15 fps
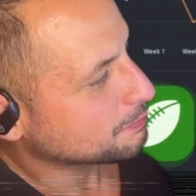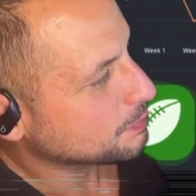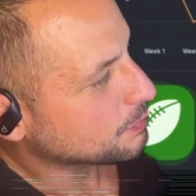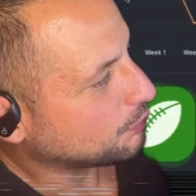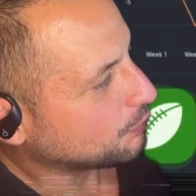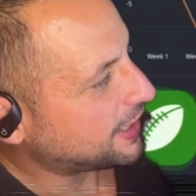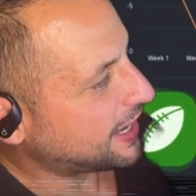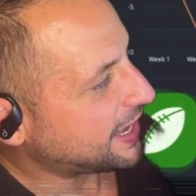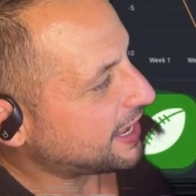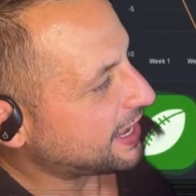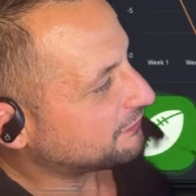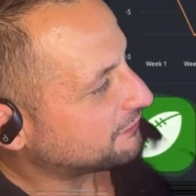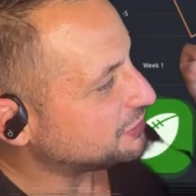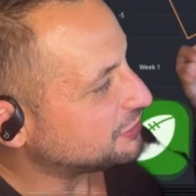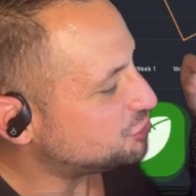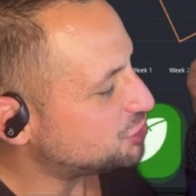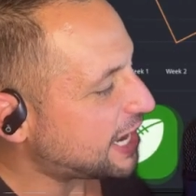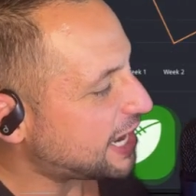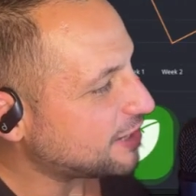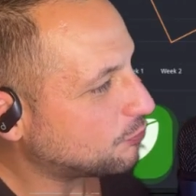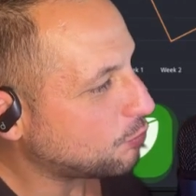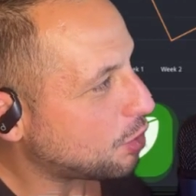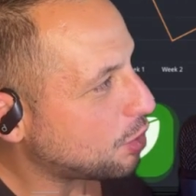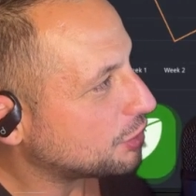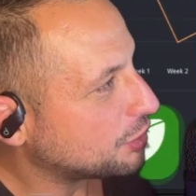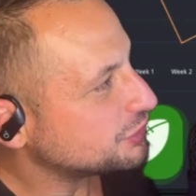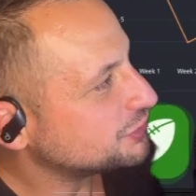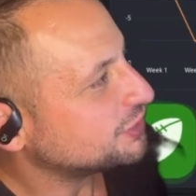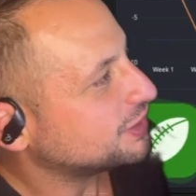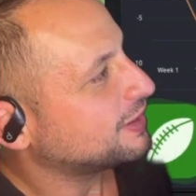We have
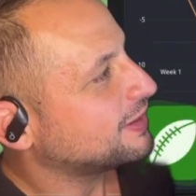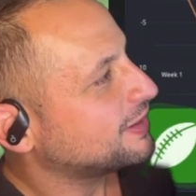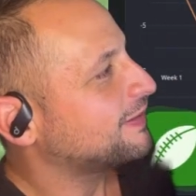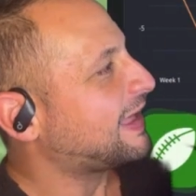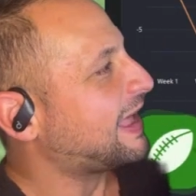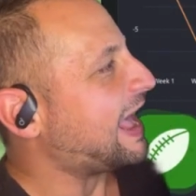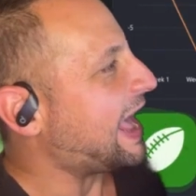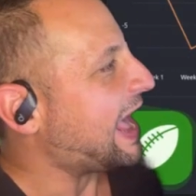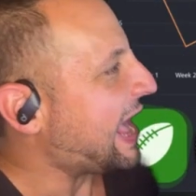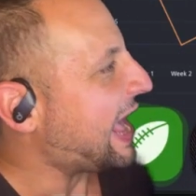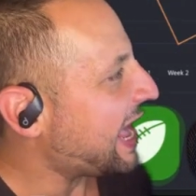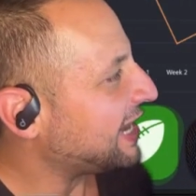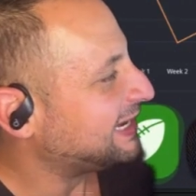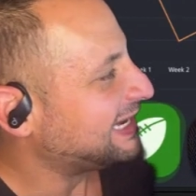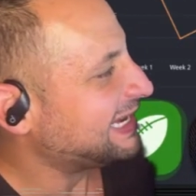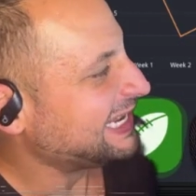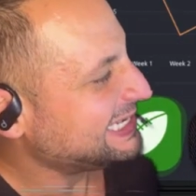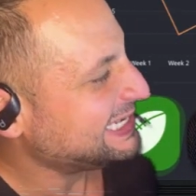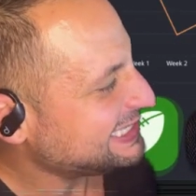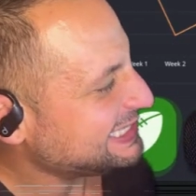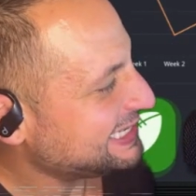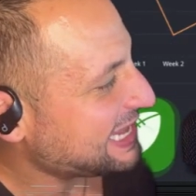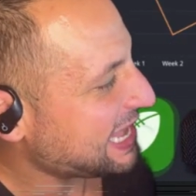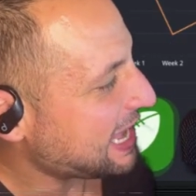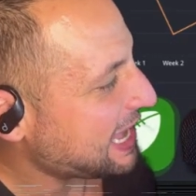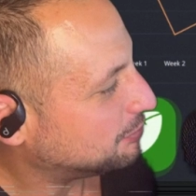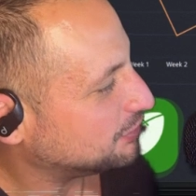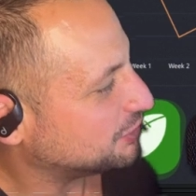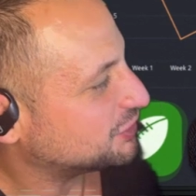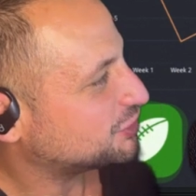Jaguars at
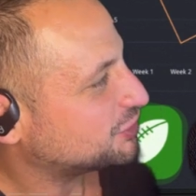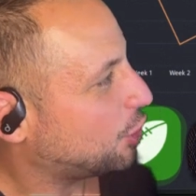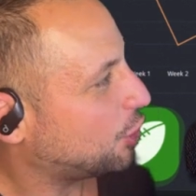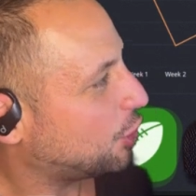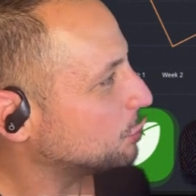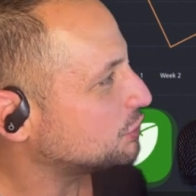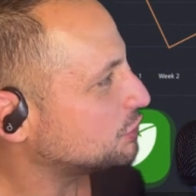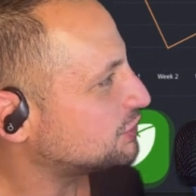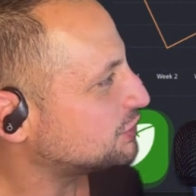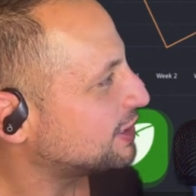Indianapolis Colts.